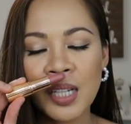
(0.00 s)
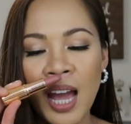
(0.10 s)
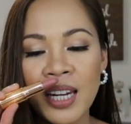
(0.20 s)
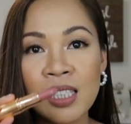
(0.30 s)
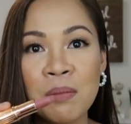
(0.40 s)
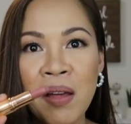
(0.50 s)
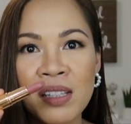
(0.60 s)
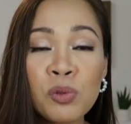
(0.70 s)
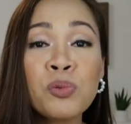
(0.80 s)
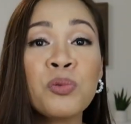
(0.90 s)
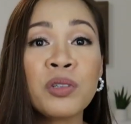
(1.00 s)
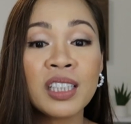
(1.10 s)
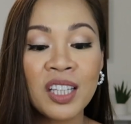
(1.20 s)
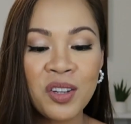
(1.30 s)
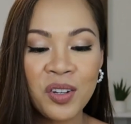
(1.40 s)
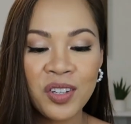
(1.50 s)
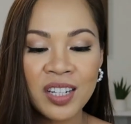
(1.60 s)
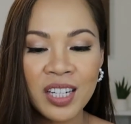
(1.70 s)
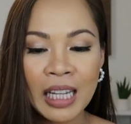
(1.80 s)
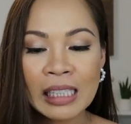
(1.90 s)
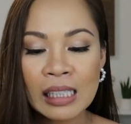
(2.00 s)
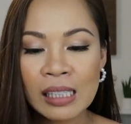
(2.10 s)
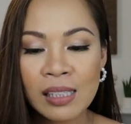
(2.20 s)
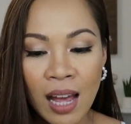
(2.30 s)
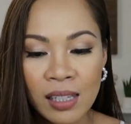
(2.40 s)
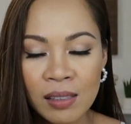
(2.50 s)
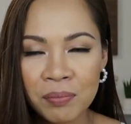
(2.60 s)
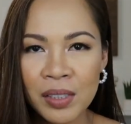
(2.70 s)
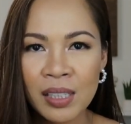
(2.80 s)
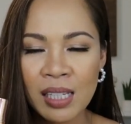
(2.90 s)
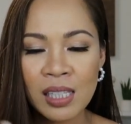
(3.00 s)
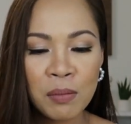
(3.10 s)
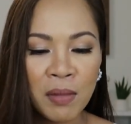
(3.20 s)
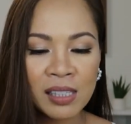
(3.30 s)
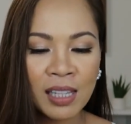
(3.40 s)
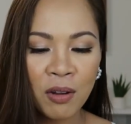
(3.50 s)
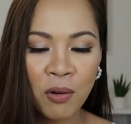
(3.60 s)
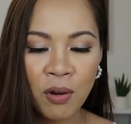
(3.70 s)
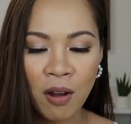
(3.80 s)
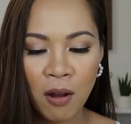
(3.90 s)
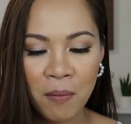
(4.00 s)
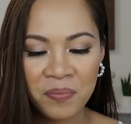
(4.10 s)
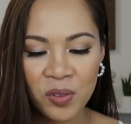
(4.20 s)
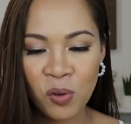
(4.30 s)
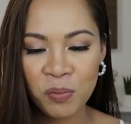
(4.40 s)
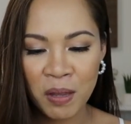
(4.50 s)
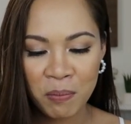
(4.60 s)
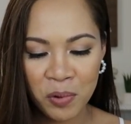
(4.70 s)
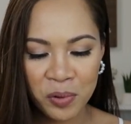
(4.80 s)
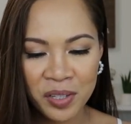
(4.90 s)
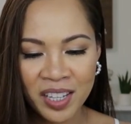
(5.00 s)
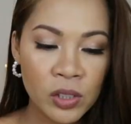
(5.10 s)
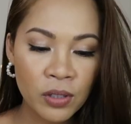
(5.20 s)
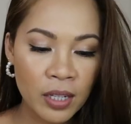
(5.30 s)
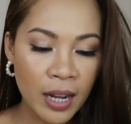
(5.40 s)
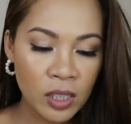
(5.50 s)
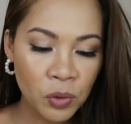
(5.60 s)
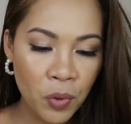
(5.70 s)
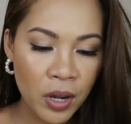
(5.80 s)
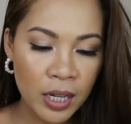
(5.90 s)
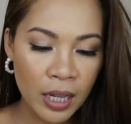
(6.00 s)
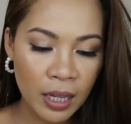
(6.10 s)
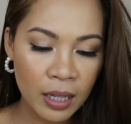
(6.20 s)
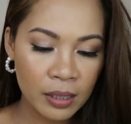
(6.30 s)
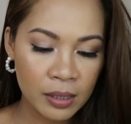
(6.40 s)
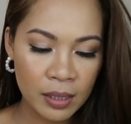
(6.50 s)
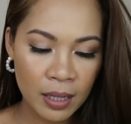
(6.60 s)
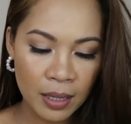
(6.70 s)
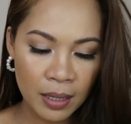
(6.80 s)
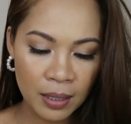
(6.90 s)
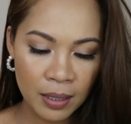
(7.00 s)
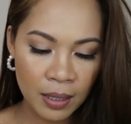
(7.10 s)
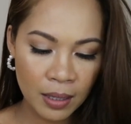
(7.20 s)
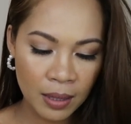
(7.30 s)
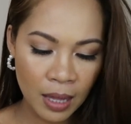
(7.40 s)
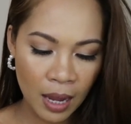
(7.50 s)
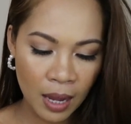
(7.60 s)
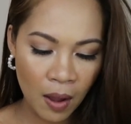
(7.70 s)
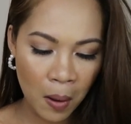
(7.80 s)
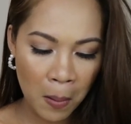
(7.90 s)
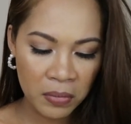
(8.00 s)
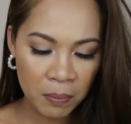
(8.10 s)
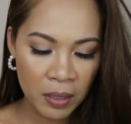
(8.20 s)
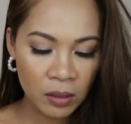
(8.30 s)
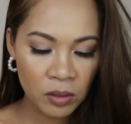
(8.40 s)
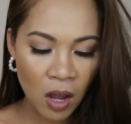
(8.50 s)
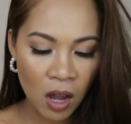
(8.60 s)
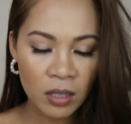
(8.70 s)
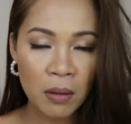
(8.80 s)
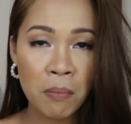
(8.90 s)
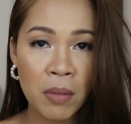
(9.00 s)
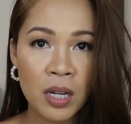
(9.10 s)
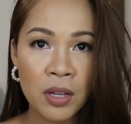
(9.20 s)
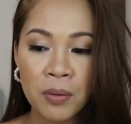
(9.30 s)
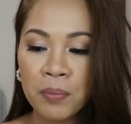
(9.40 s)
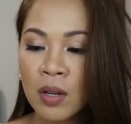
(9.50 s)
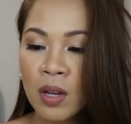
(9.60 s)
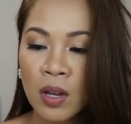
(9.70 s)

And it smells really good. It's not, it doesn't smell like old people. Okay, the next one is the Pillow Talk Medium.